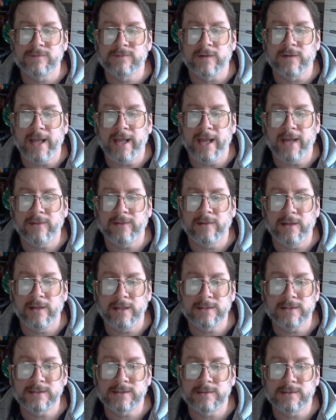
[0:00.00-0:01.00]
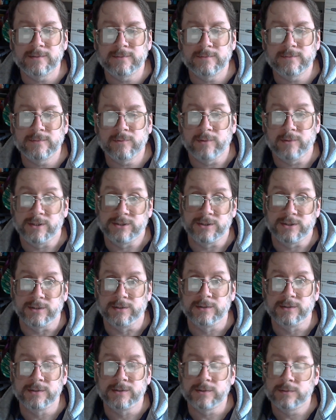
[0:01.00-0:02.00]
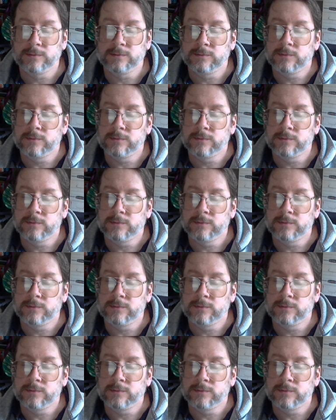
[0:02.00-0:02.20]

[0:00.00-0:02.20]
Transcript: for Catholics, Christians,